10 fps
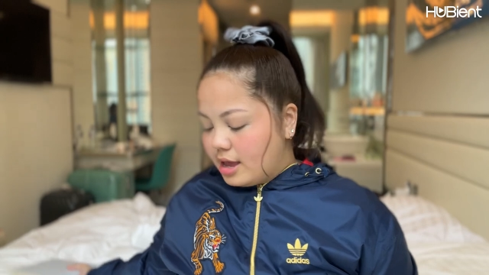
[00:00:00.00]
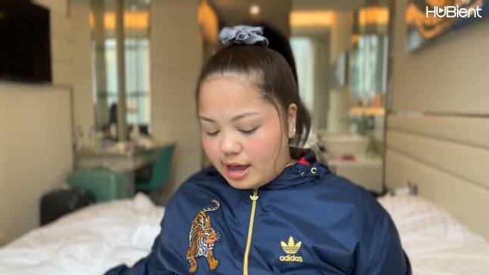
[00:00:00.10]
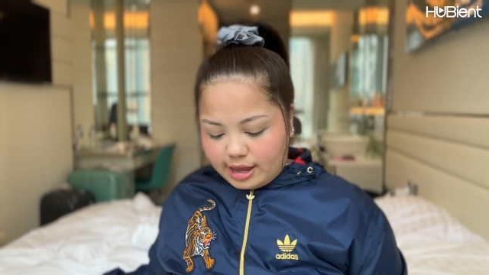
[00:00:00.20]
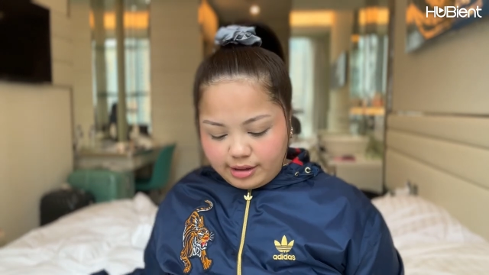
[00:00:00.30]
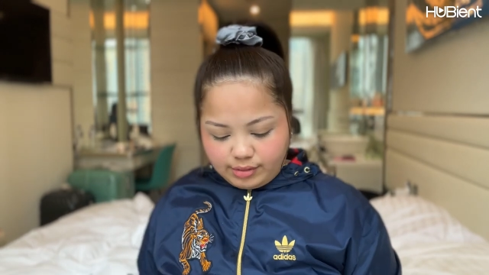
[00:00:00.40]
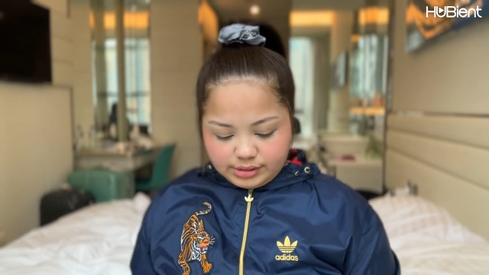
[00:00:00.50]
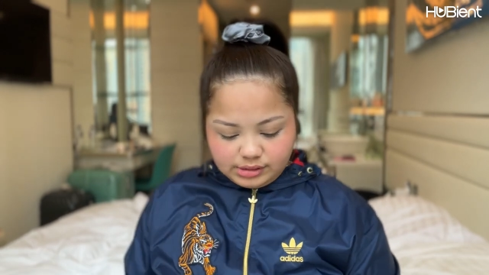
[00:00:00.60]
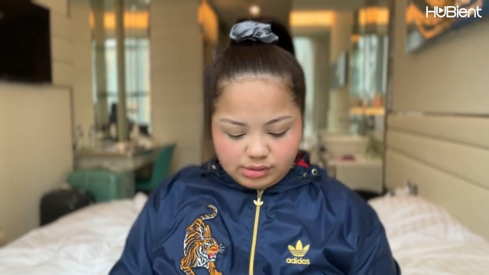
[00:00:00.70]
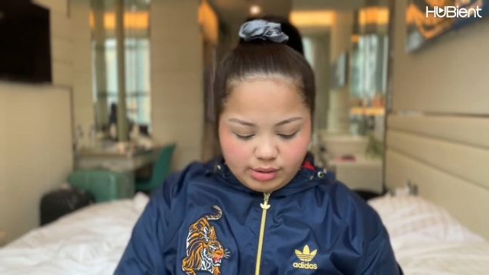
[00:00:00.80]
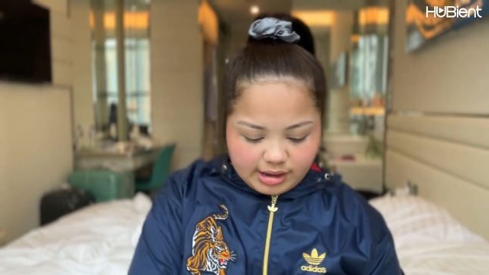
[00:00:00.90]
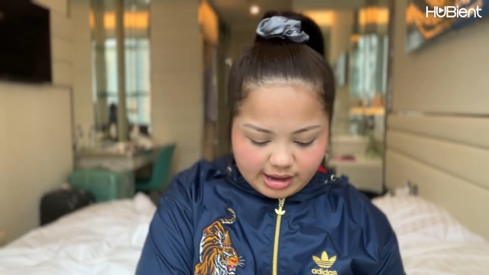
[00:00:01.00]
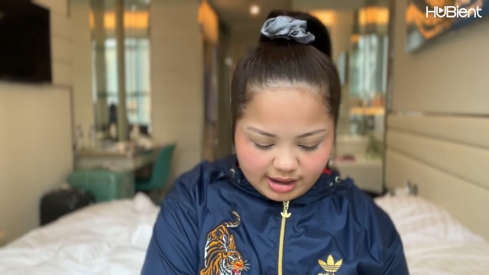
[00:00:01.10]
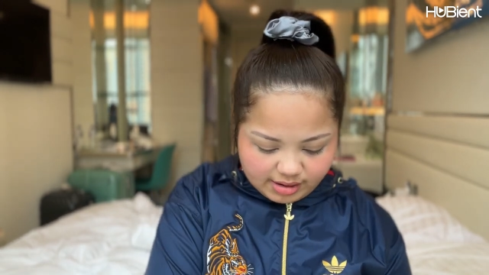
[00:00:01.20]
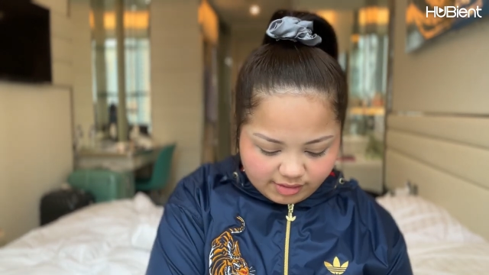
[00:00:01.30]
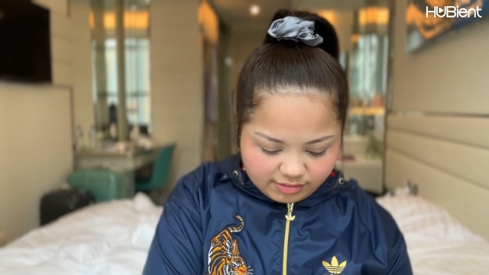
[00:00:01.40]
I also
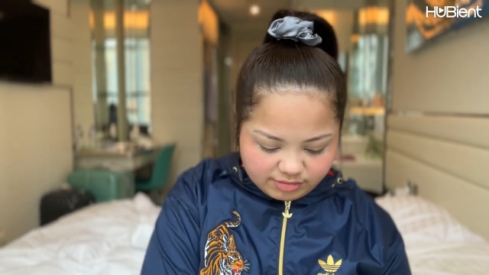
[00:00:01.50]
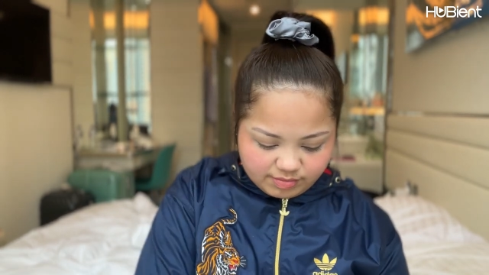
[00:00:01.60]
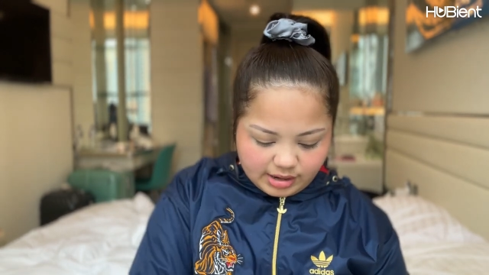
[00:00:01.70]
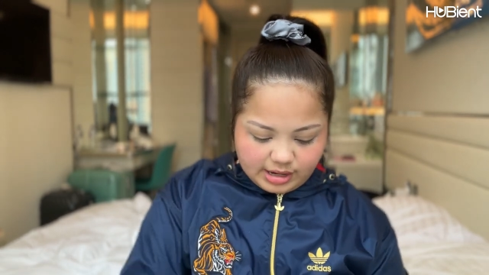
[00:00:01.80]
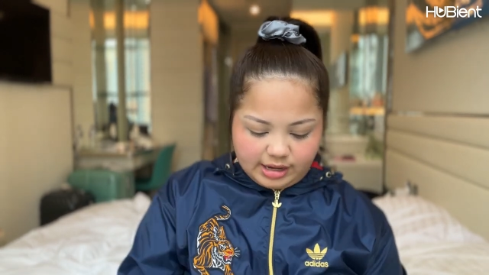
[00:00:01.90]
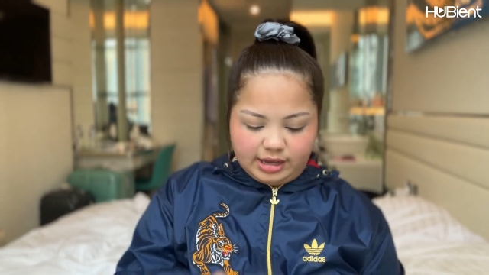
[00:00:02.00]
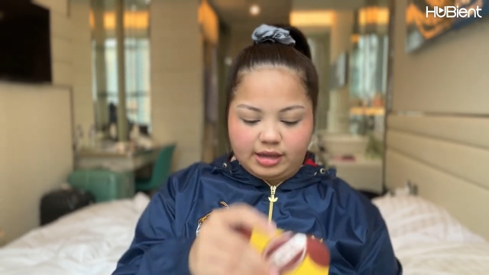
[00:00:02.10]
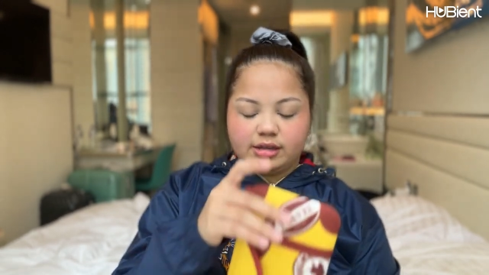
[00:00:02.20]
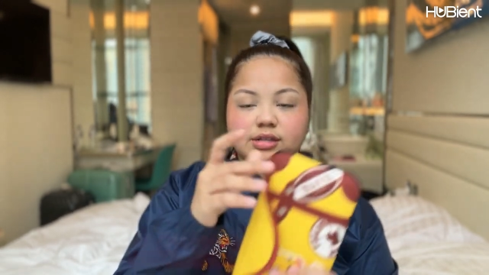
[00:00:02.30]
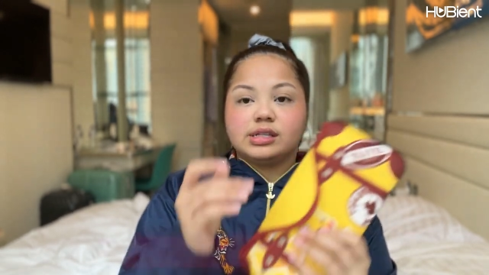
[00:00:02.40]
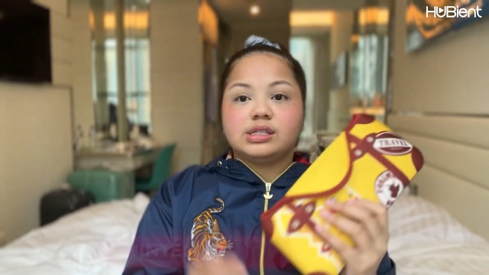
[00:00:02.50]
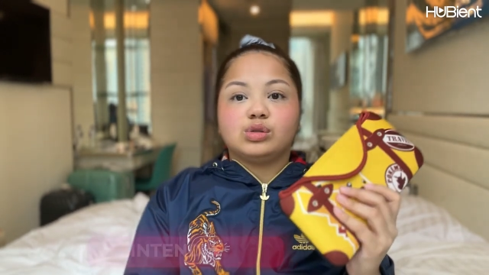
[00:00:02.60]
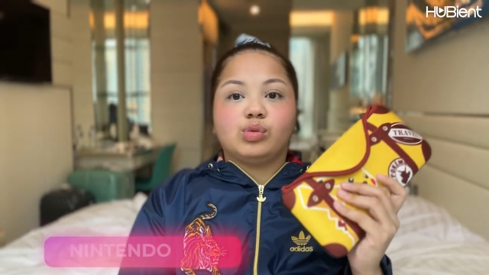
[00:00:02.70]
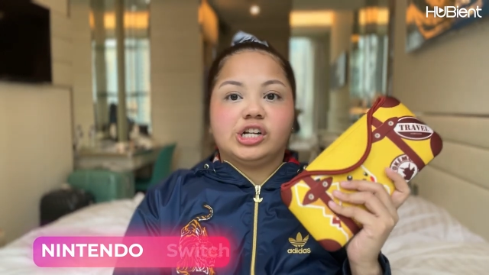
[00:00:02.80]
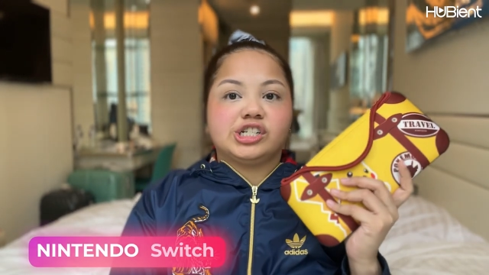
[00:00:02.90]
have my
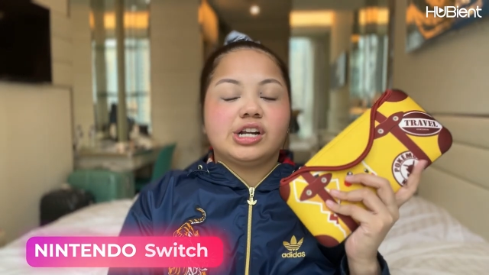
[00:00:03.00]
Switch.